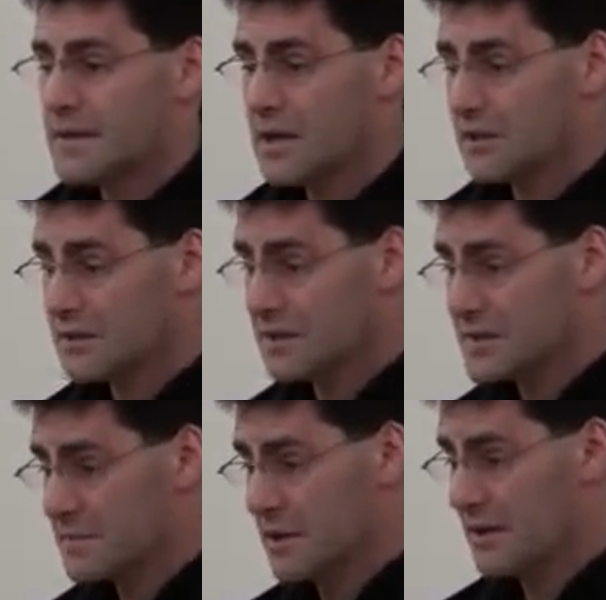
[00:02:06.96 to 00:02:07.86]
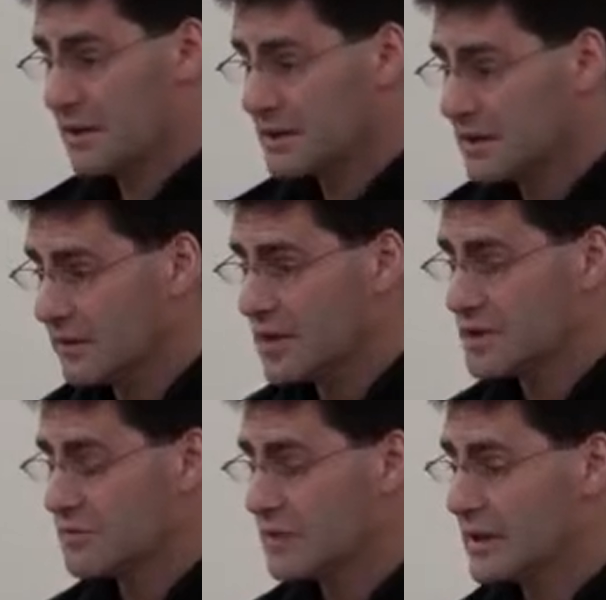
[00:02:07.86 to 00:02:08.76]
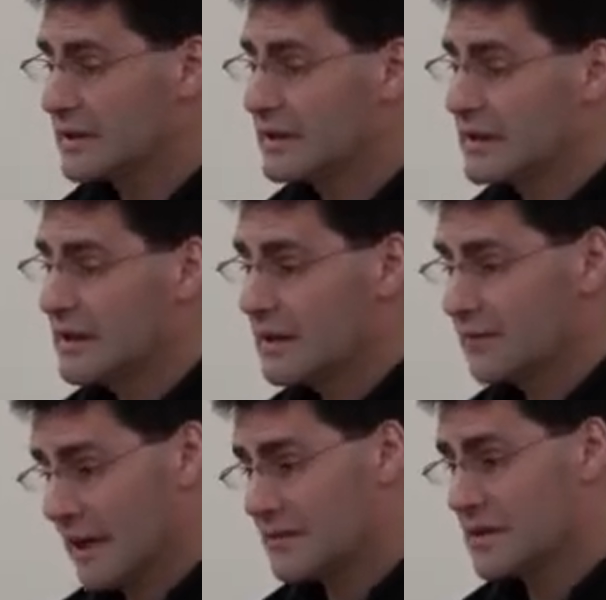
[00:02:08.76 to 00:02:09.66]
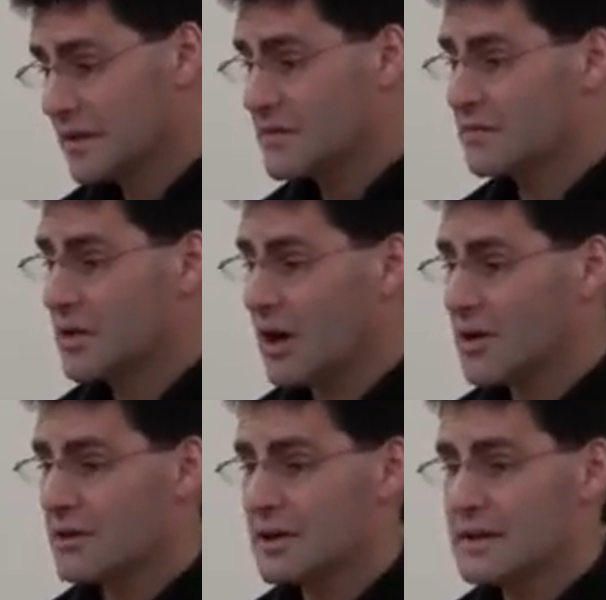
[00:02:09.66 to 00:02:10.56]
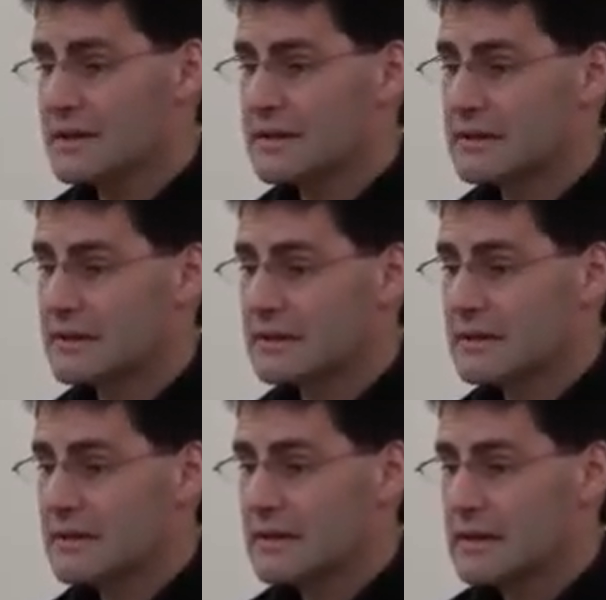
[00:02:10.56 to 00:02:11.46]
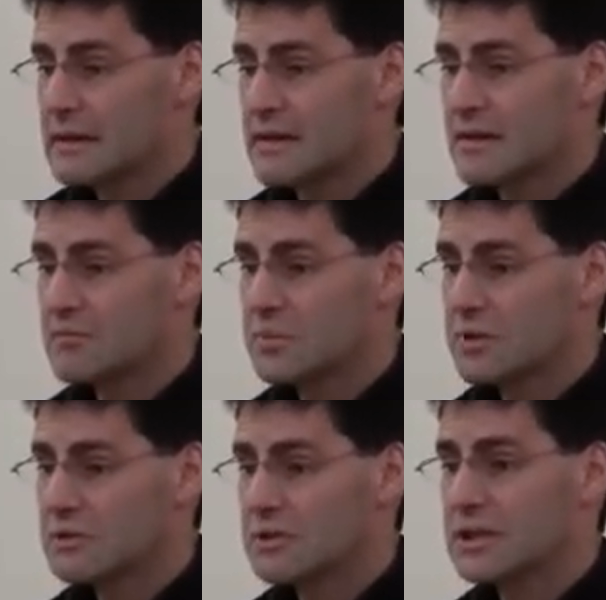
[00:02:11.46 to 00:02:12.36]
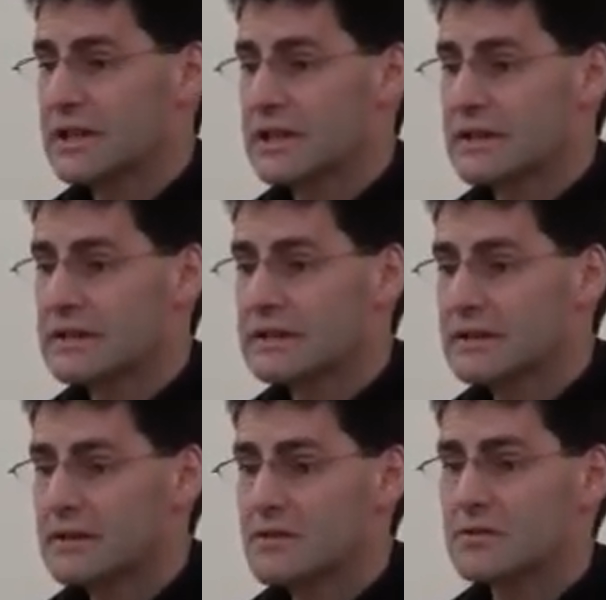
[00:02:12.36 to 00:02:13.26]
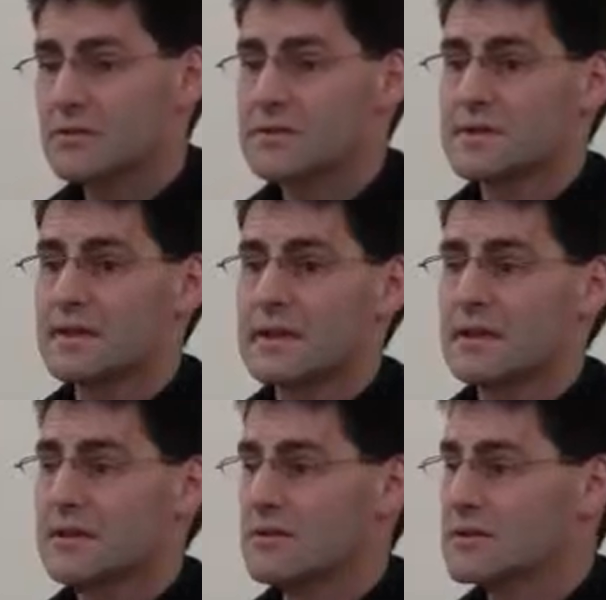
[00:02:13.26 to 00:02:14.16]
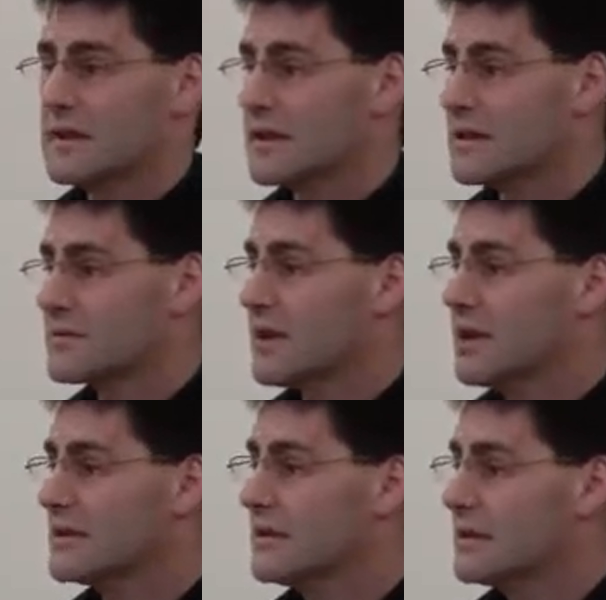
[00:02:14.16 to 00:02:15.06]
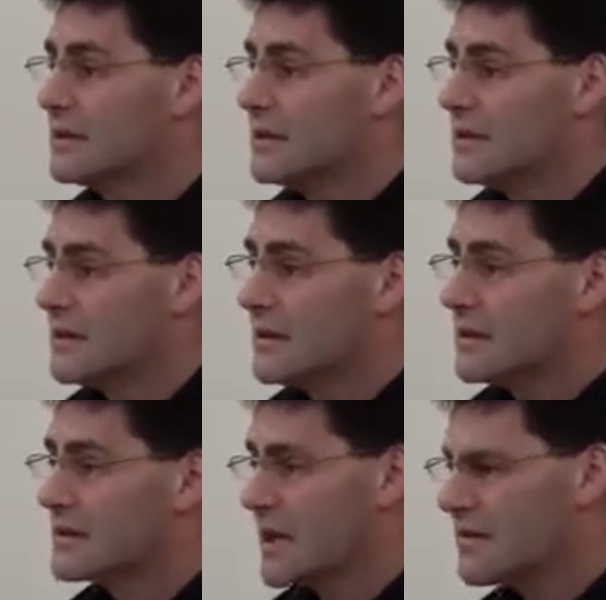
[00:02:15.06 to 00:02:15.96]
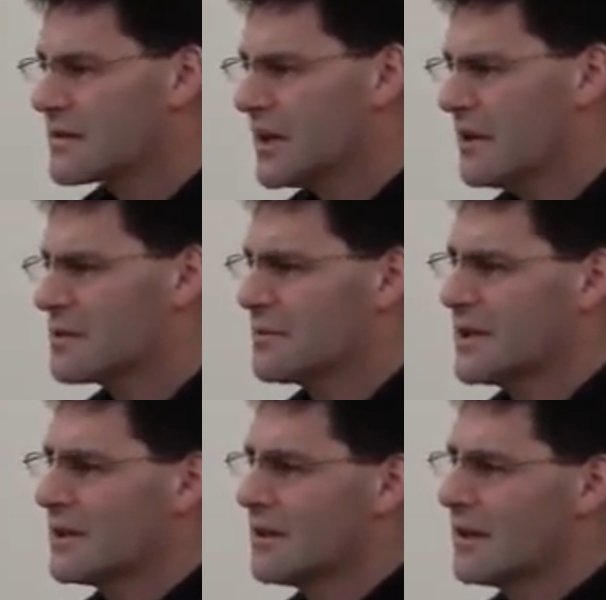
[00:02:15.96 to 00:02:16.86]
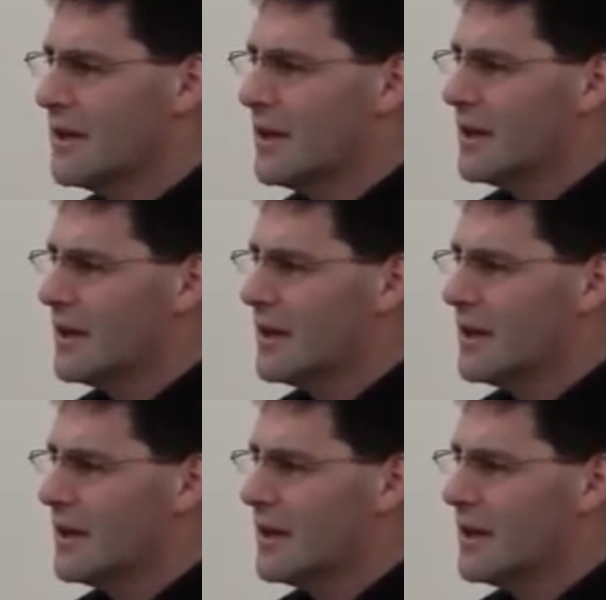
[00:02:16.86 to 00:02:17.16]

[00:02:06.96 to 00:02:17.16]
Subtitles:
not only a spirit and a vision, but we have to give them concrete and simple, clear tools that they can use as well. Because oftentimes